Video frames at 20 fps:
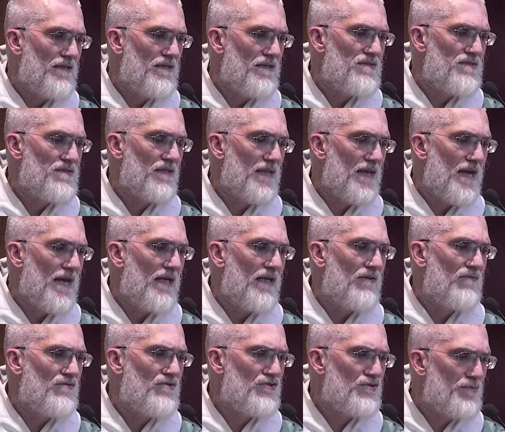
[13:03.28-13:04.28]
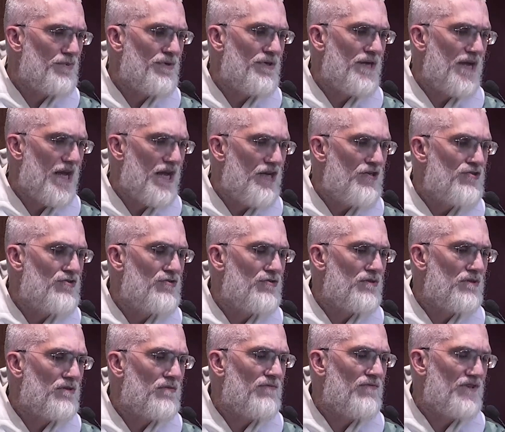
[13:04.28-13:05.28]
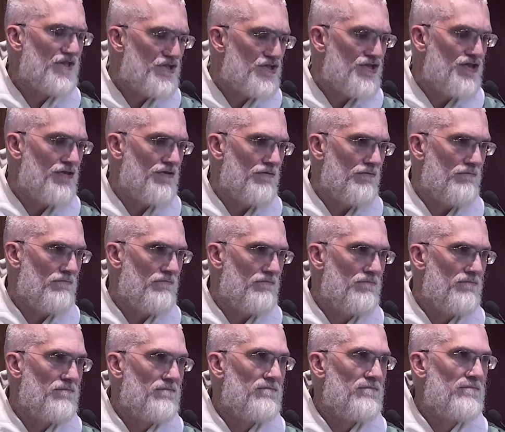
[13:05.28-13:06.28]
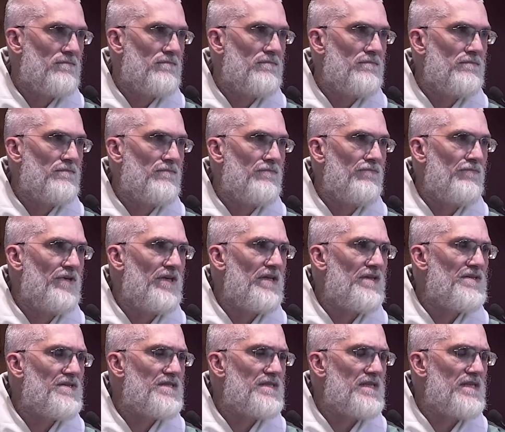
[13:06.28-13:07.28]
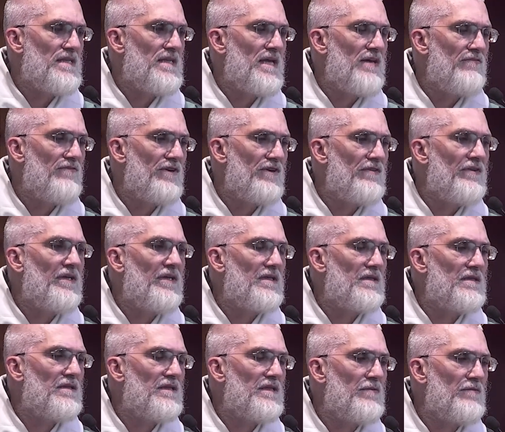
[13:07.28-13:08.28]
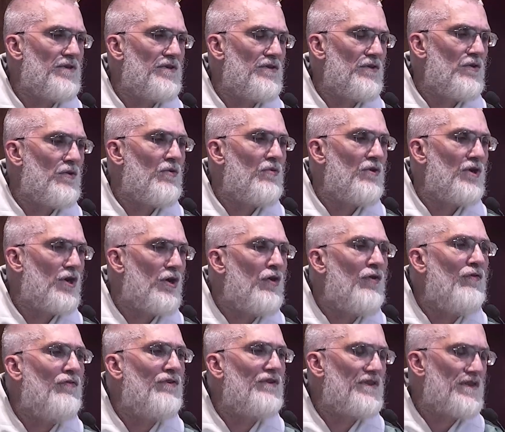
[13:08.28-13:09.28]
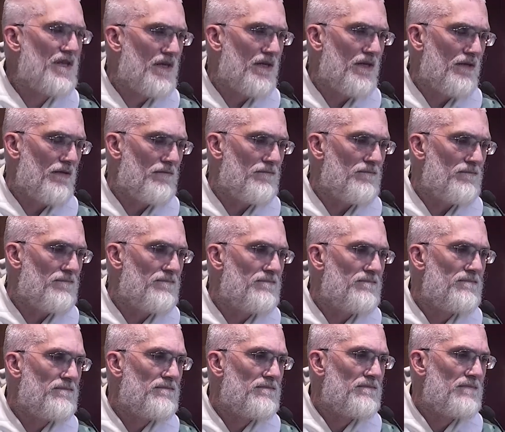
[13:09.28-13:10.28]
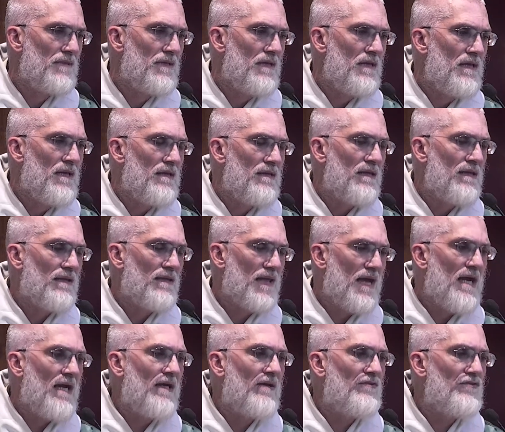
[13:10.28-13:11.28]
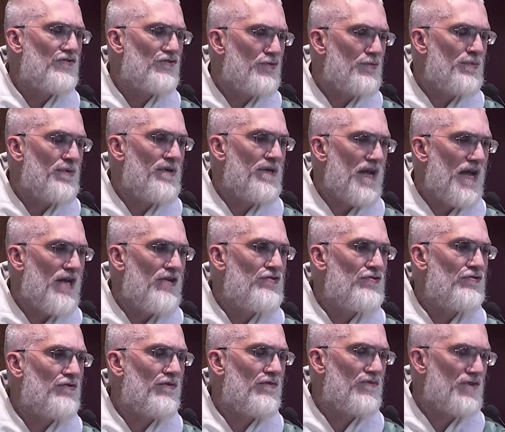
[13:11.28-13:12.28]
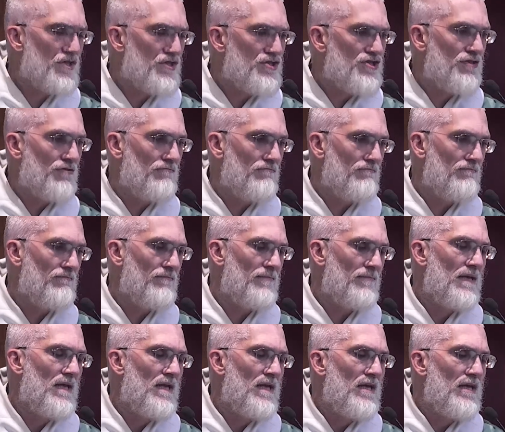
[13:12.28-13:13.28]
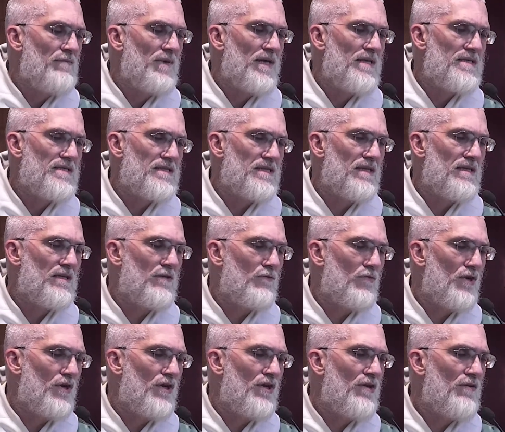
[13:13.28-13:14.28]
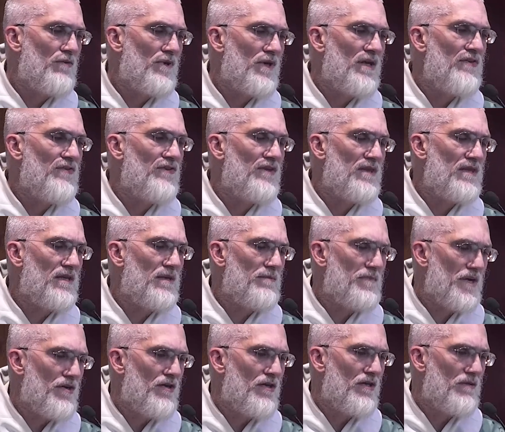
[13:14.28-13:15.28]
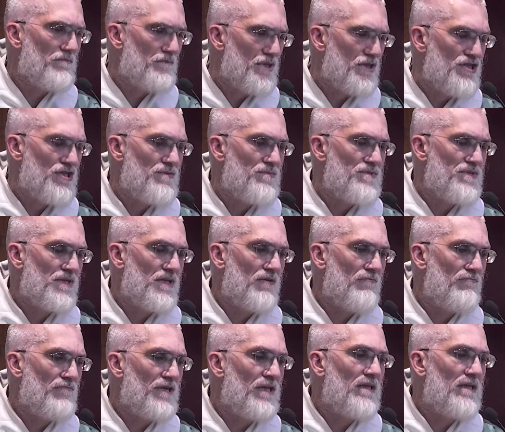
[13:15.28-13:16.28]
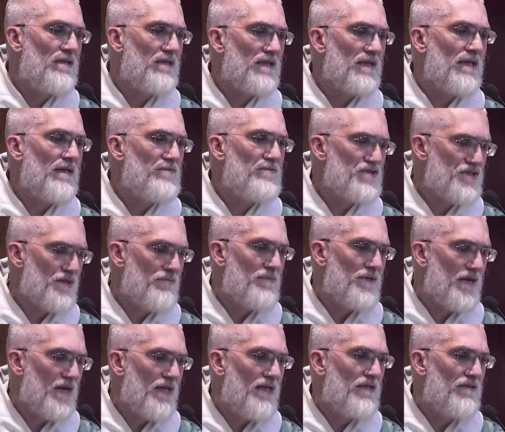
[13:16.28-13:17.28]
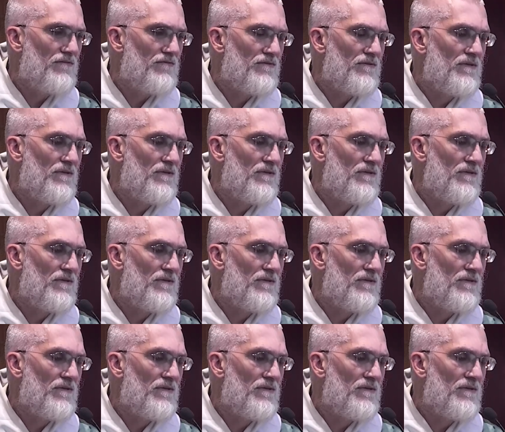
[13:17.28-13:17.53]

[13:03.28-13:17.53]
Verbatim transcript: the lack of supernatural vision. We can see that very clearly with the whole COVID thing the lack of supernatural vision. You might say that one of the ways that the American bishops can reclaim some kind of